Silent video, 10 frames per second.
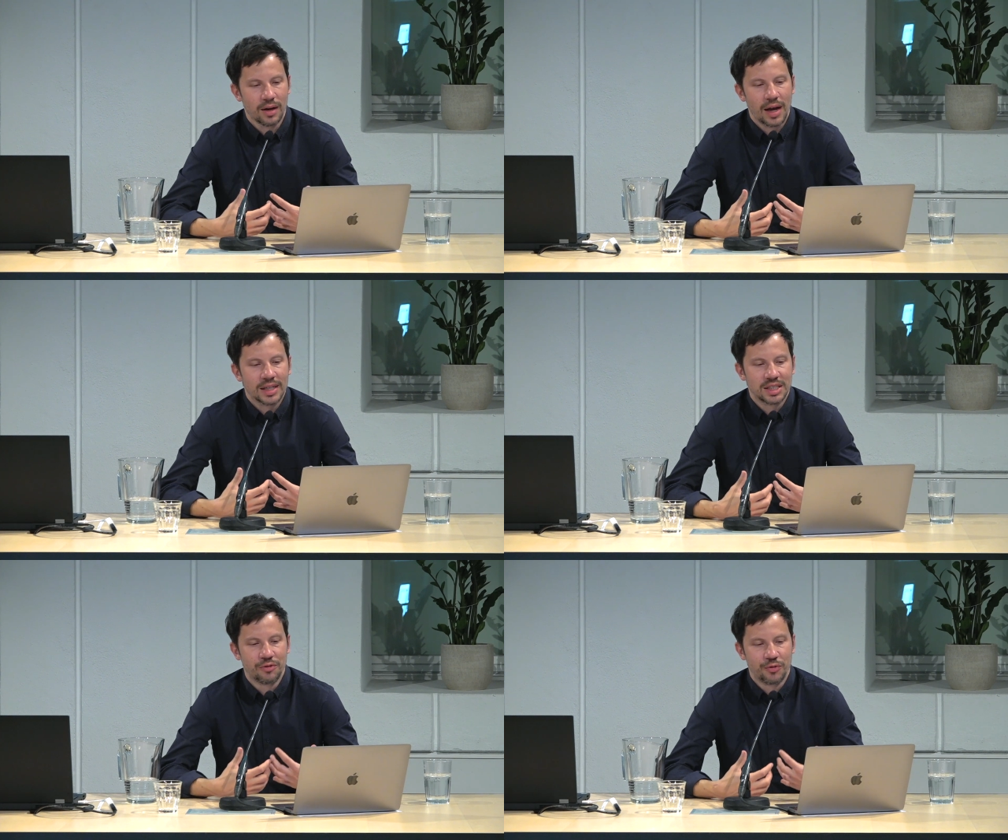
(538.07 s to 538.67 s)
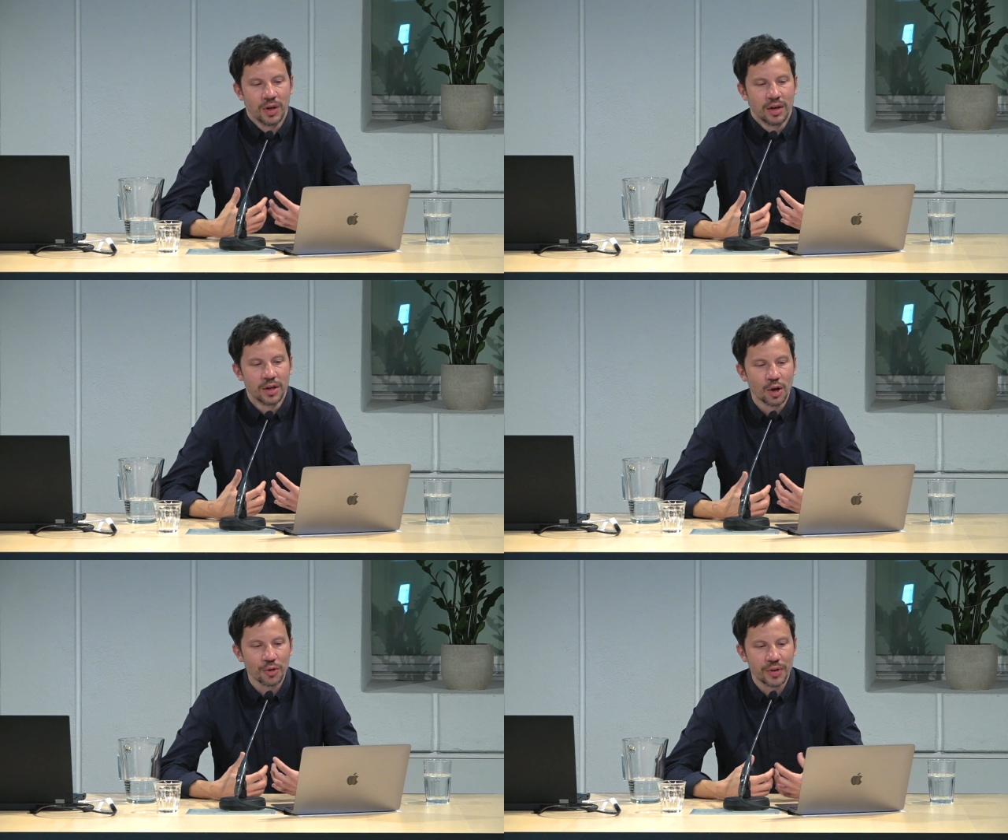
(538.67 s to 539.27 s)
as if
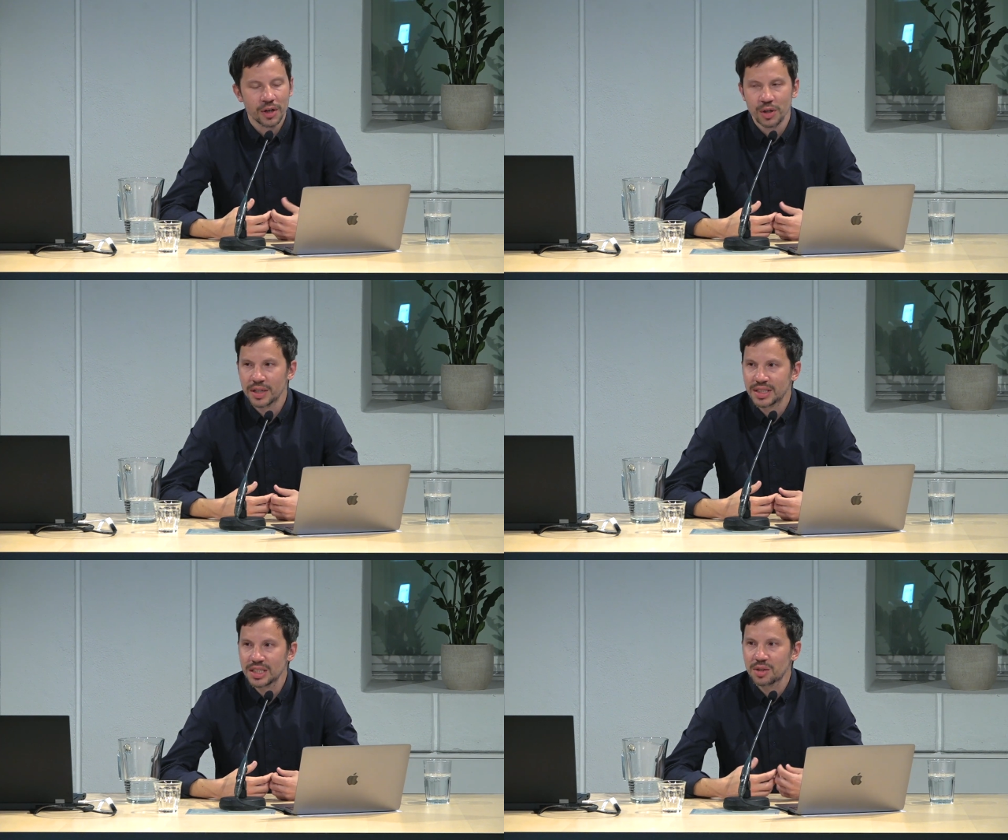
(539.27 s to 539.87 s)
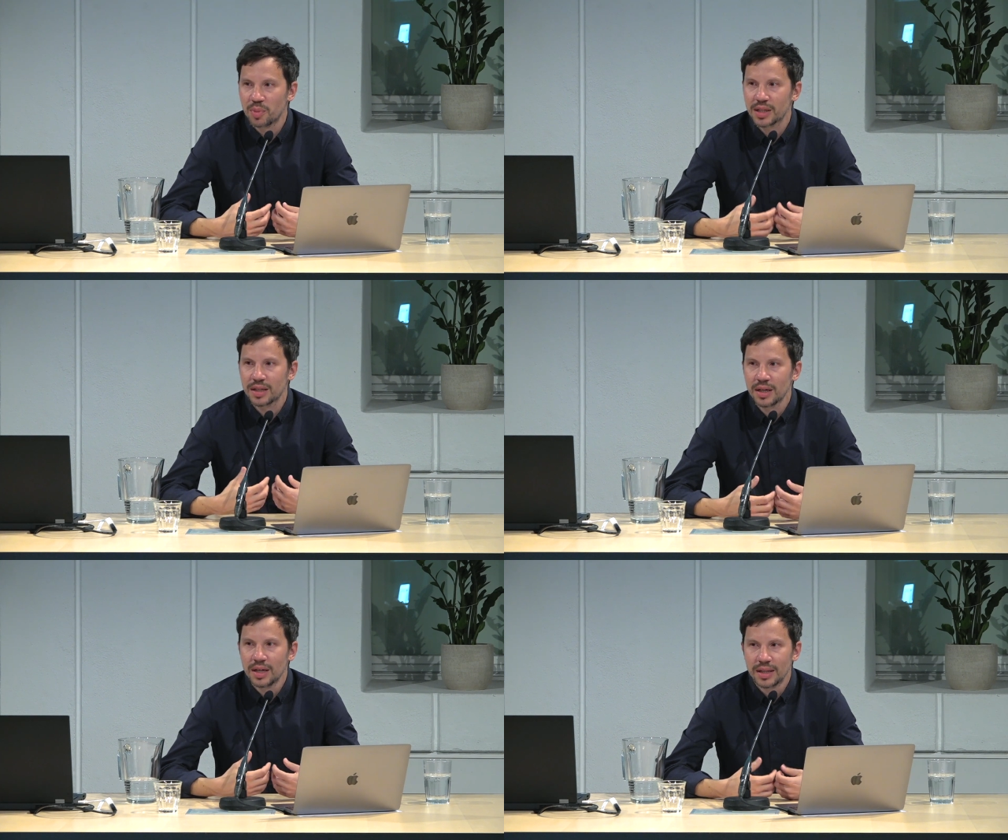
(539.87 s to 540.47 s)
no theory existed,
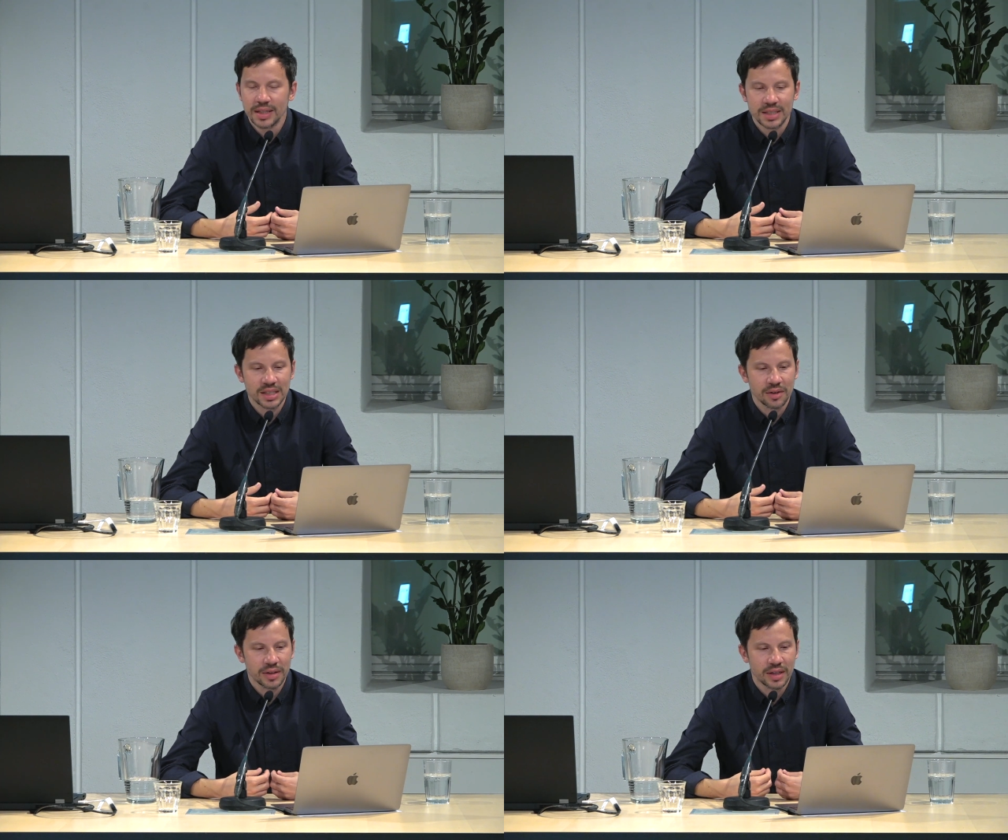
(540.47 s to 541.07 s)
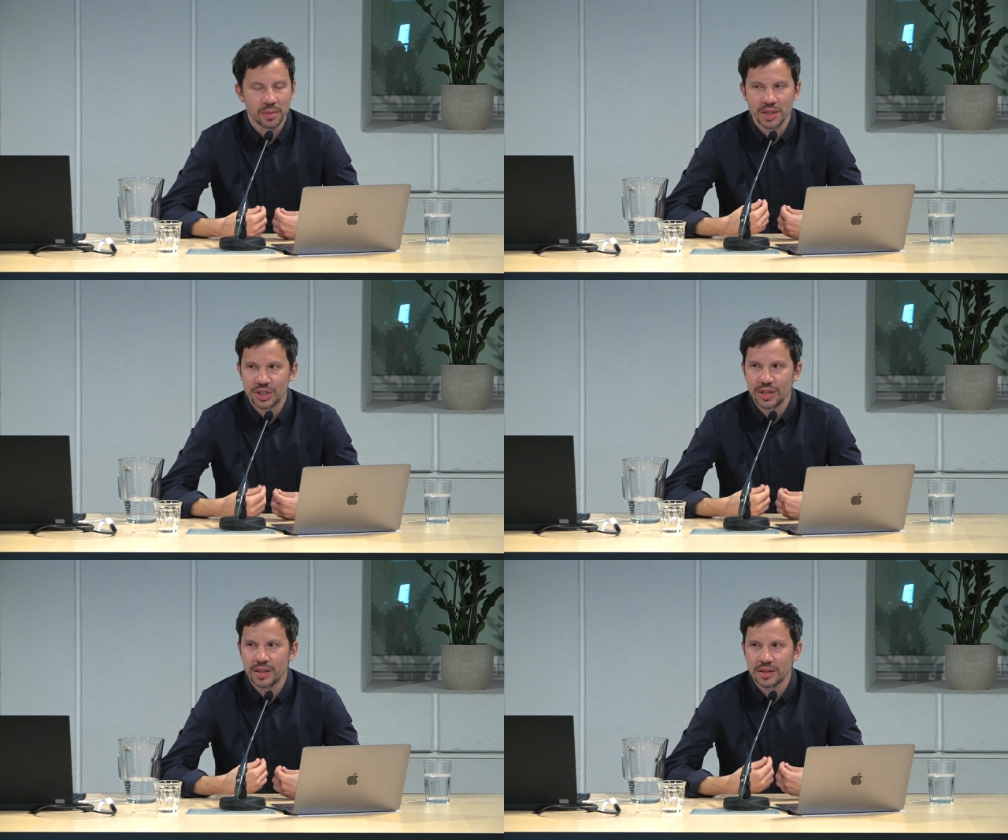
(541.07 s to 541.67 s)
but this is something that the
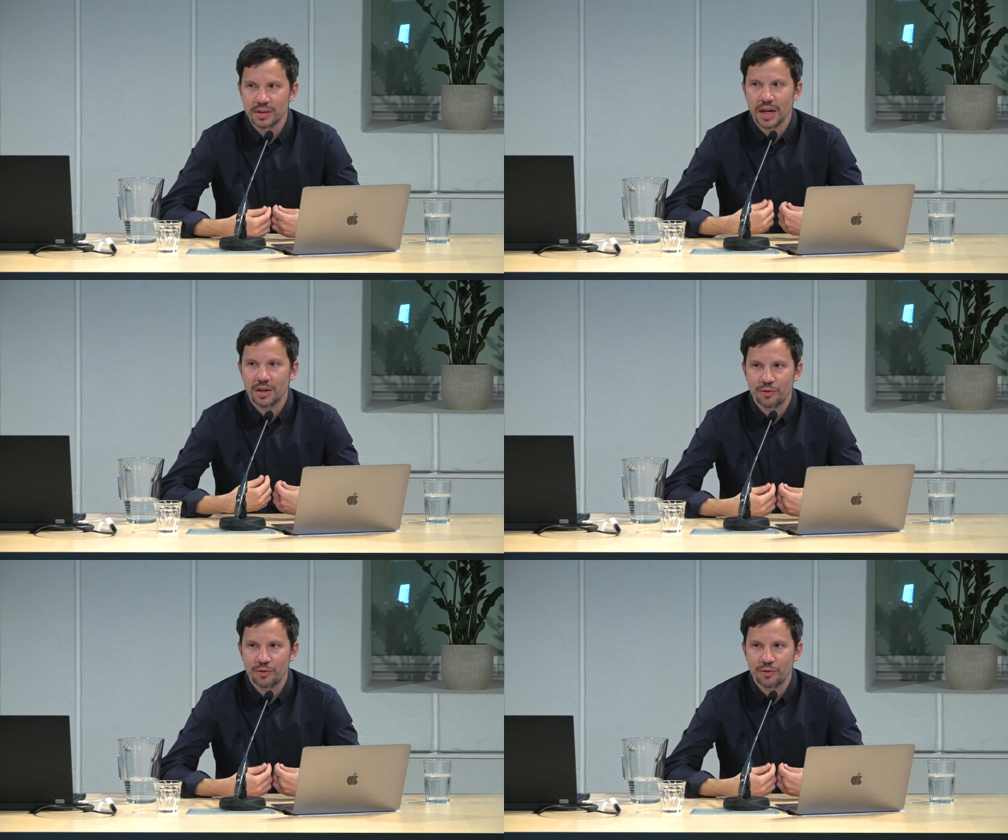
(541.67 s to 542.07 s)
material kind of